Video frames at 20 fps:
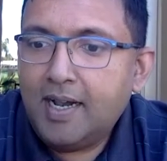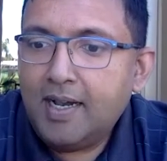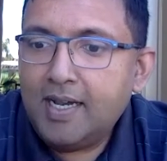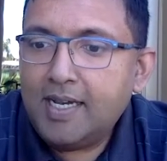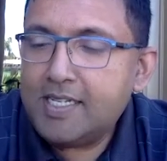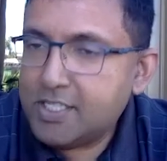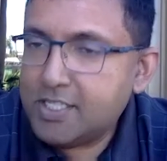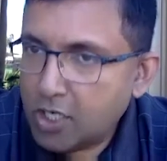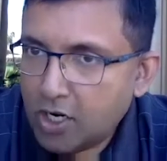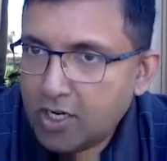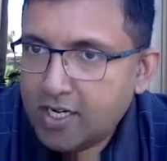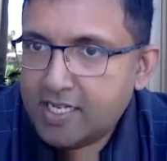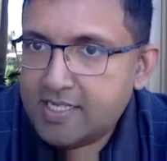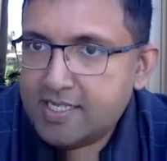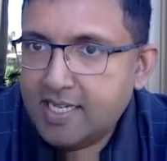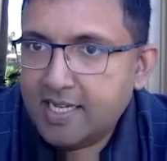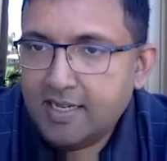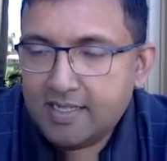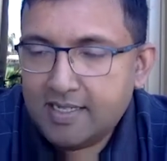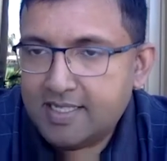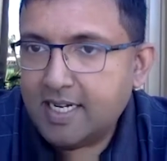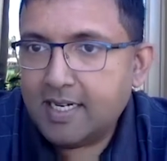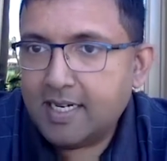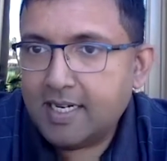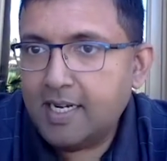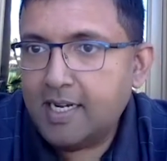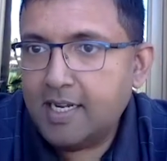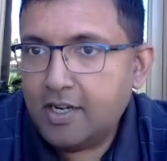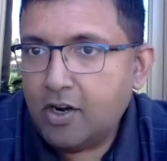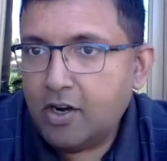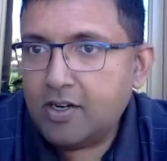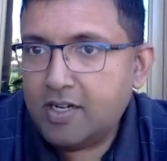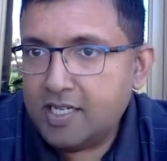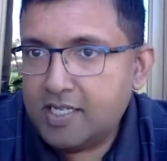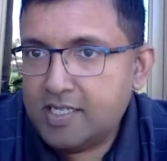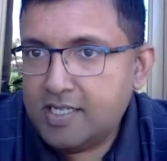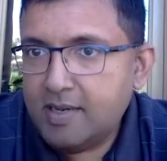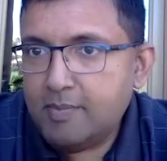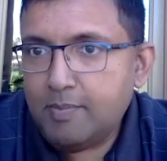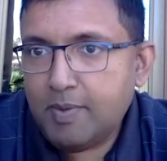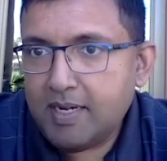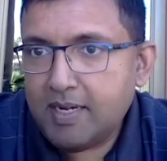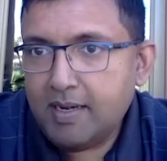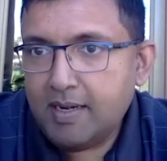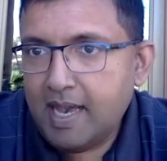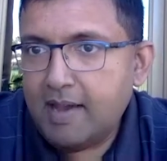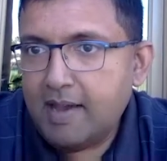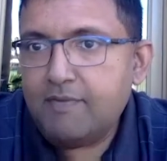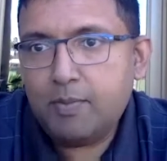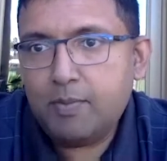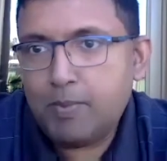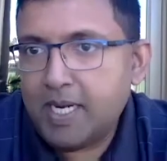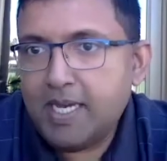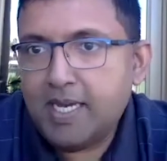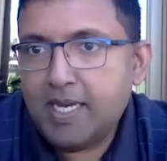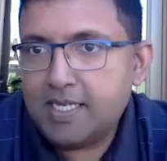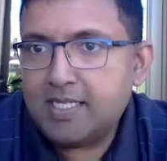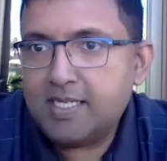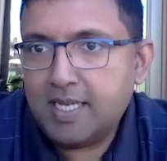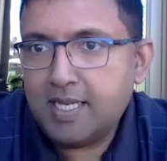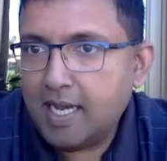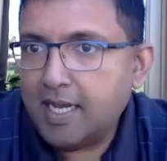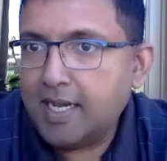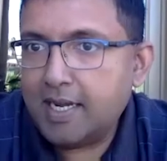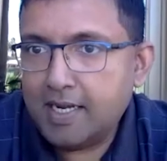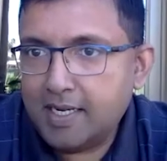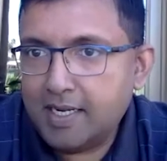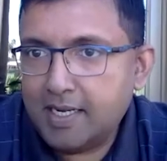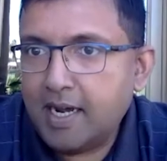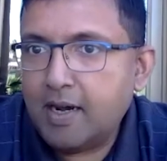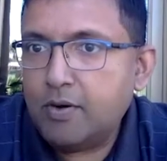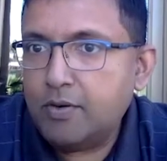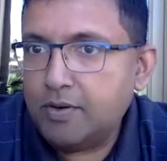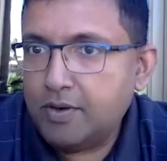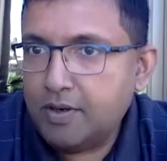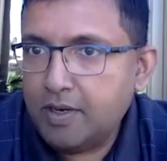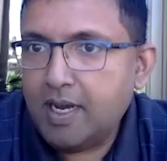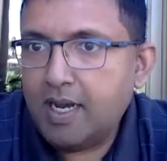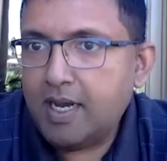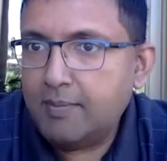It's not easy, certainly not easy, but everybody is hunkering down,